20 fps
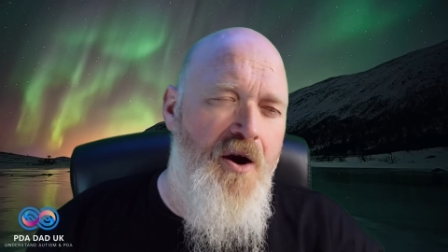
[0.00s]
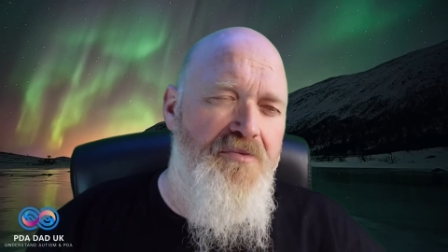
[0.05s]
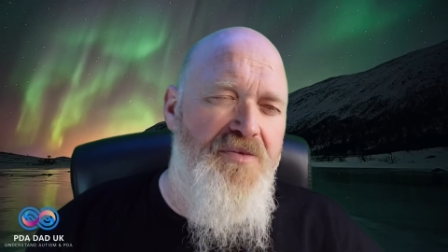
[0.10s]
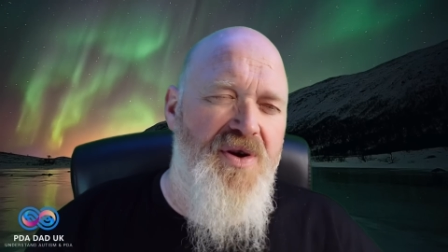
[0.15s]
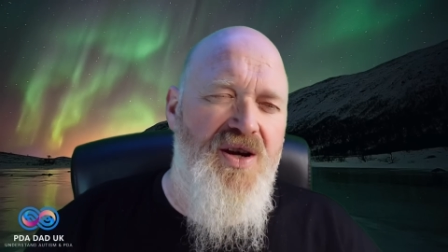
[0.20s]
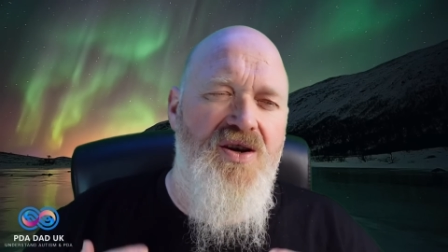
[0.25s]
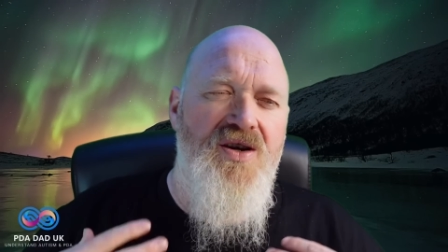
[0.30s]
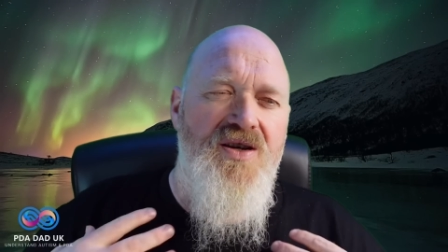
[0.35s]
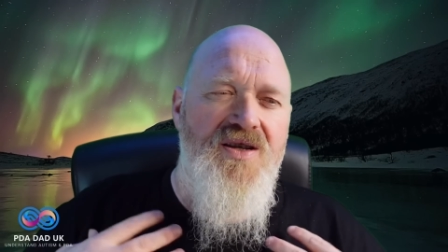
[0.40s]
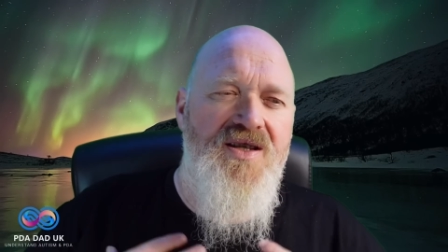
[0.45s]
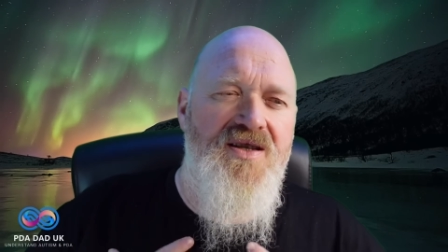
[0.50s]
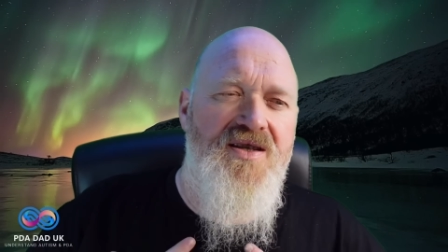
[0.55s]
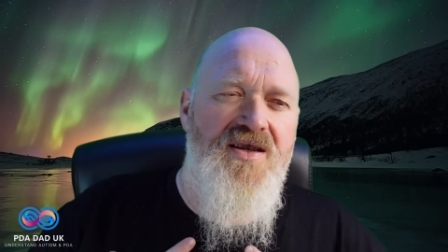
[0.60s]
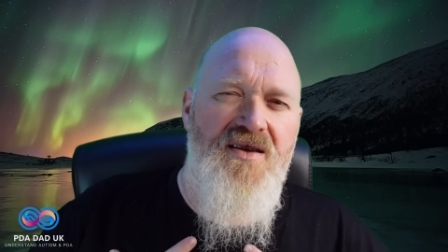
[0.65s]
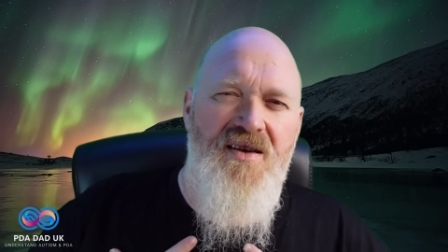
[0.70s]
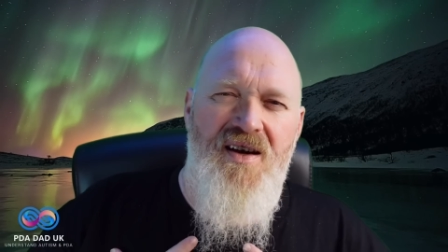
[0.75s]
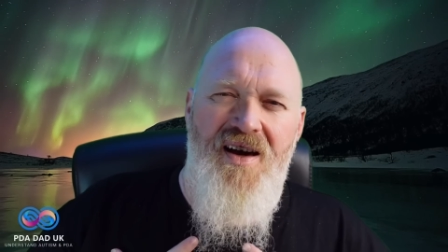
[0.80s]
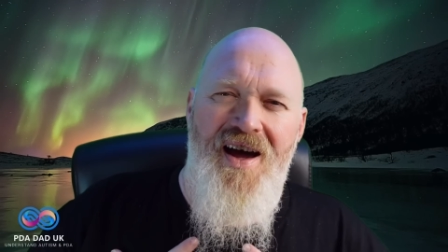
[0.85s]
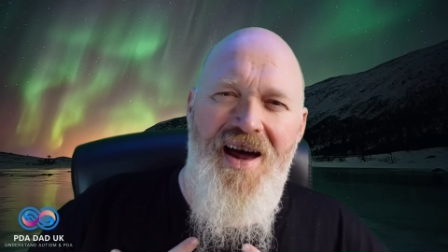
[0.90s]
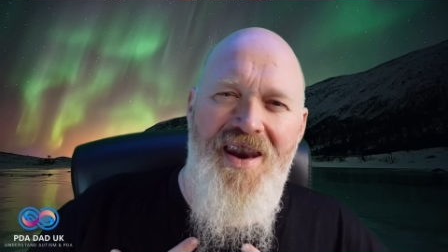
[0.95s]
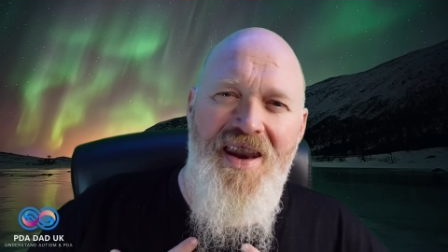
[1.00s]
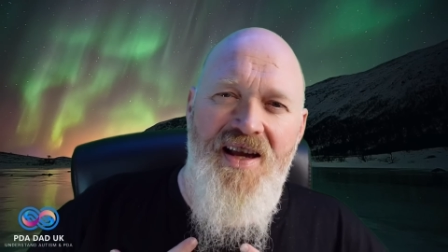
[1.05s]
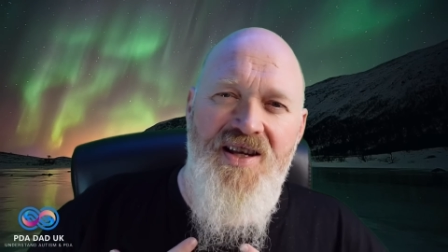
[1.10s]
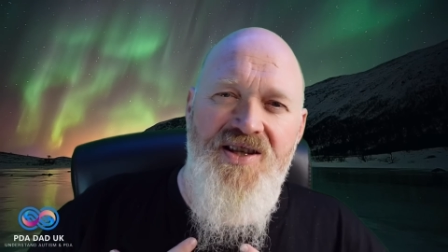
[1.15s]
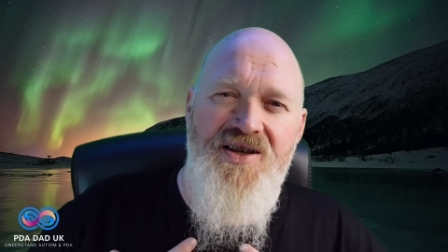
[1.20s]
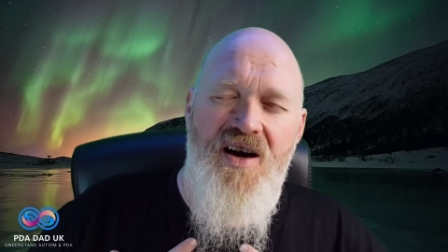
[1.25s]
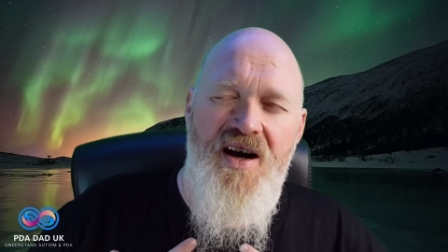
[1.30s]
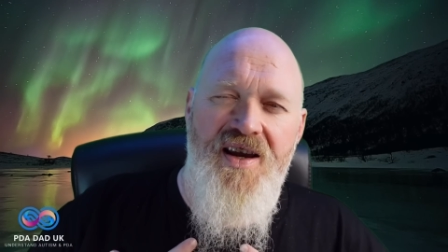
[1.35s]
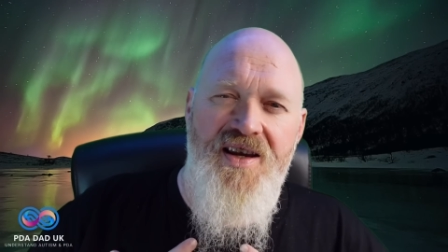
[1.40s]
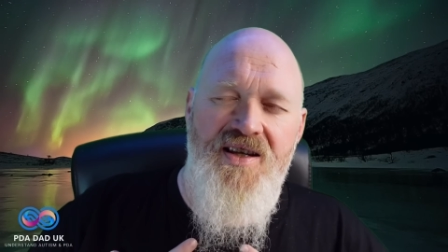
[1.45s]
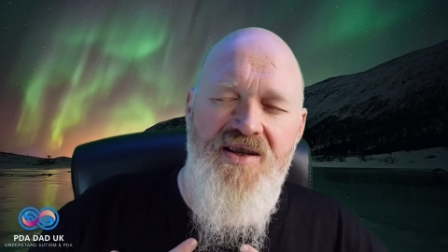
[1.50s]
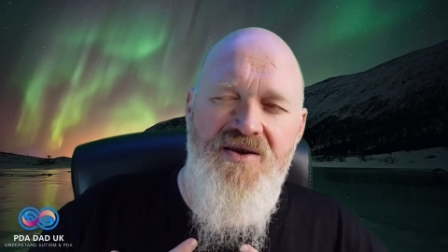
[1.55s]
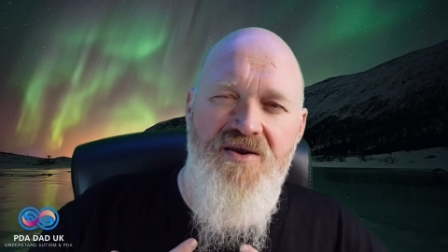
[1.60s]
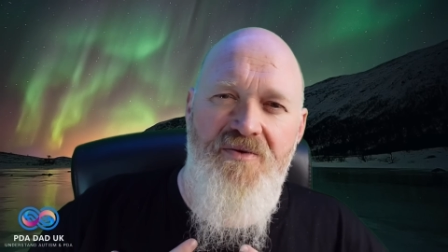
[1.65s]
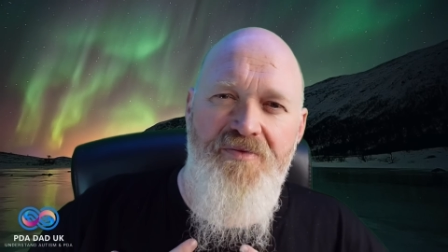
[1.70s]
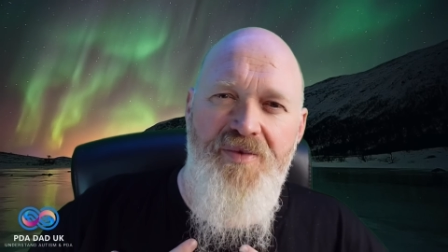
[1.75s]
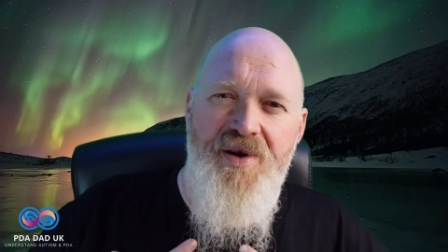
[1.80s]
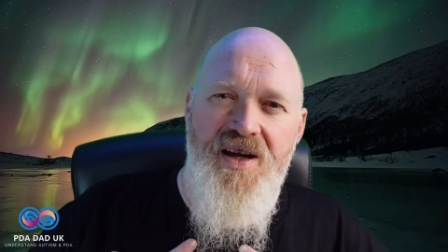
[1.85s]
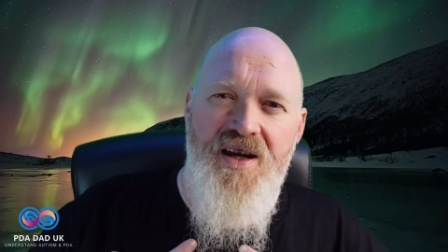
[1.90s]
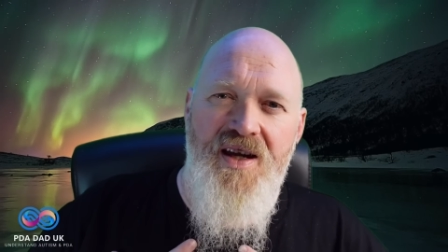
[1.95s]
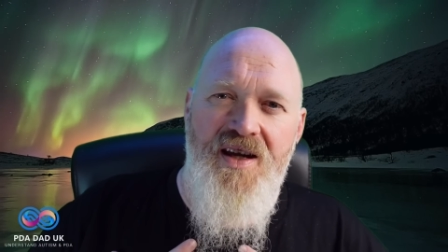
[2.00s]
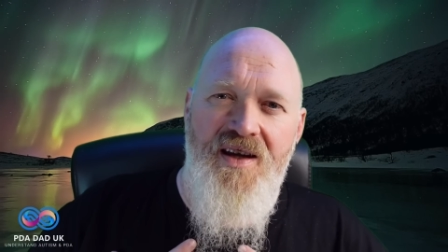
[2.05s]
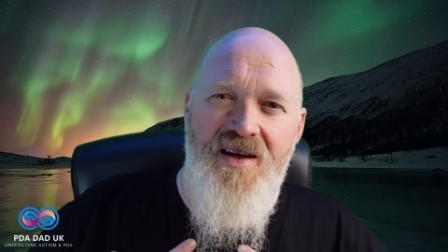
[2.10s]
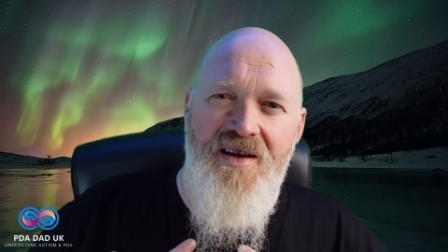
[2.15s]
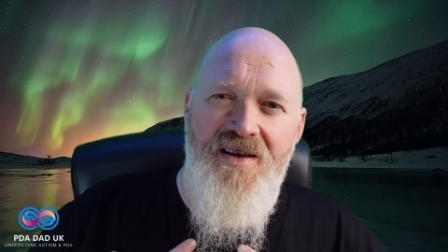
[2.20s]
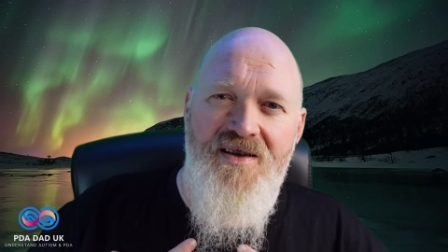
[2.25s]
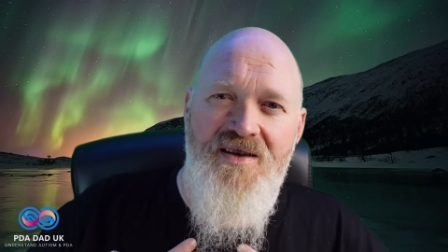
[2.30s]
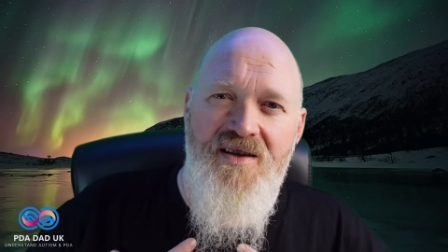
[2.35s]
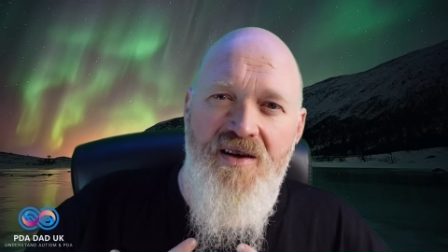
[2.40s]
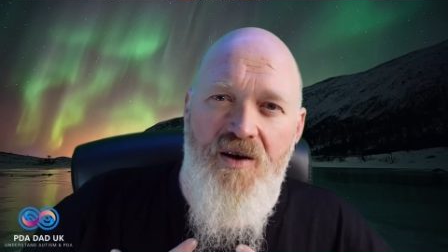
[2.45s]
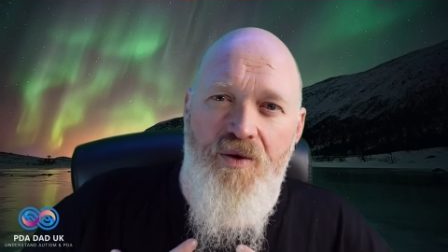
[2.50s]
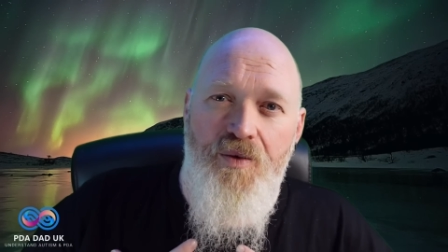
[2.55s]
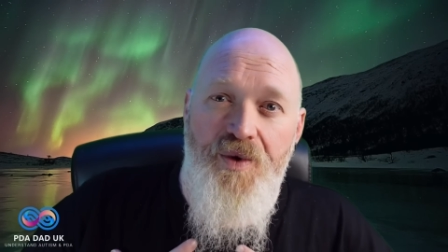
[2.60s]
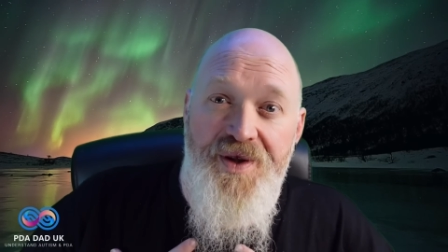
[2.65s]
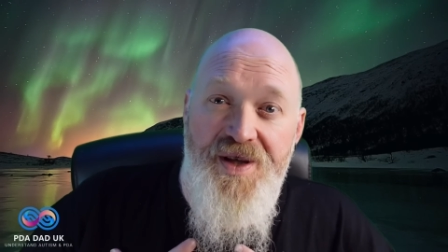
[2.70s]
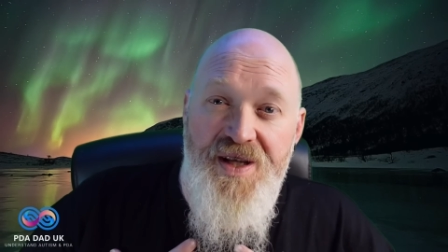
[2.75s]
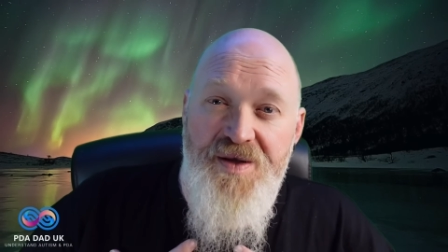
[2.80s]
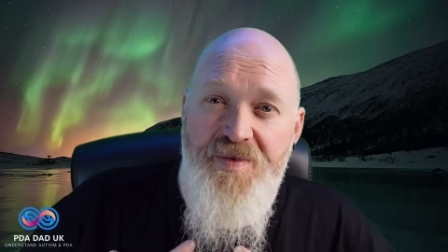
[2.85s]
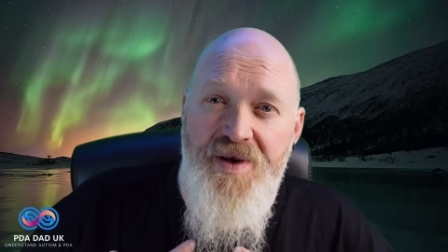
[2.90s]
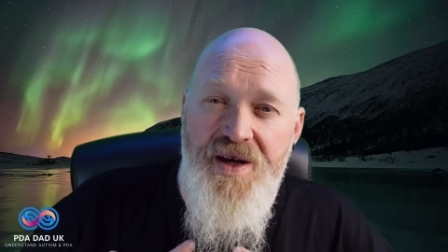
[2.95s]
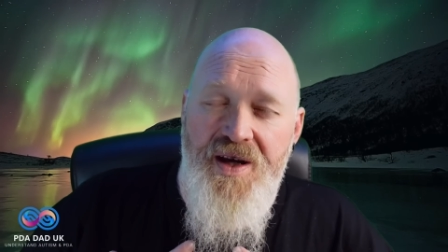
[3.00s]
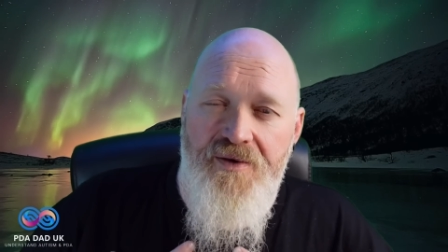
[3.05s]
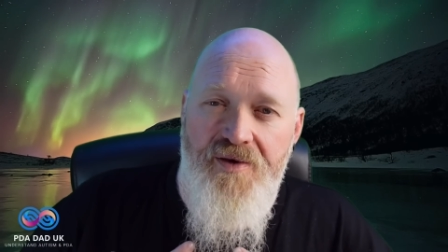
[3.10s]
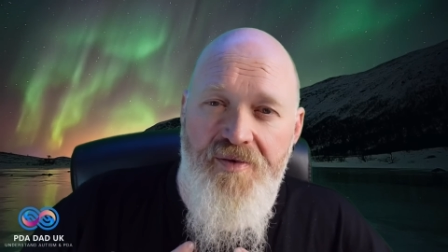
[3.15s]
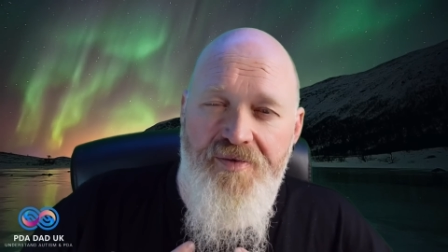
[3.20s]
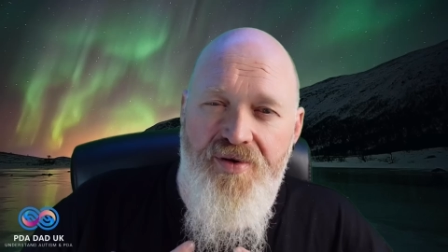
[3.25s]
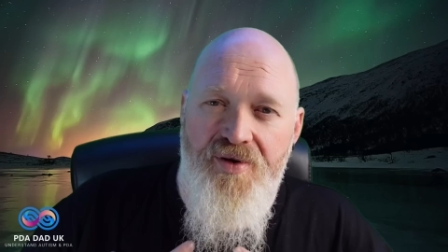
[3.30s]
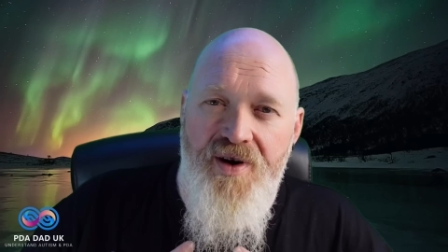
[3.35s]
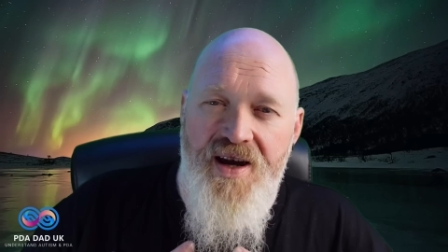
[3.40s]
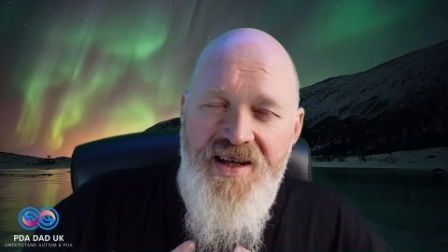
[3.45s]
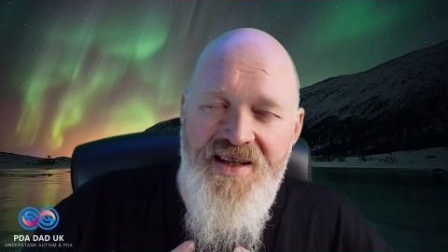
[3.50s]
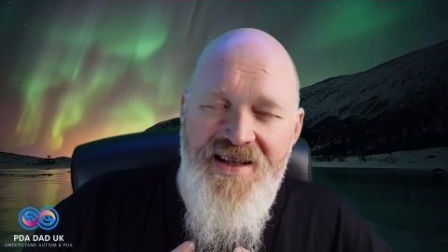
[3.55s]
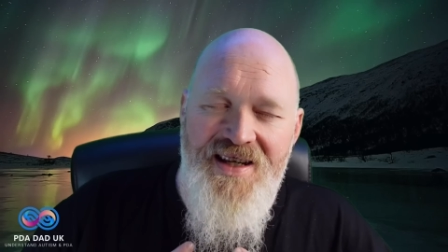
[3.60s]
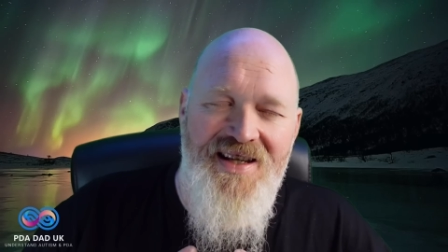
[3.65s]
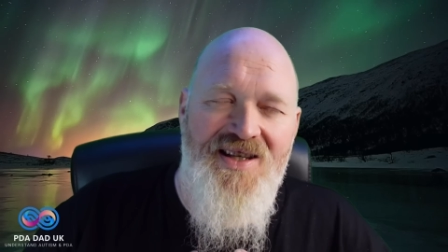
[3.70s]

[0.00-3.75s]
Because an anxiety is not being dealt with, it's being repressed.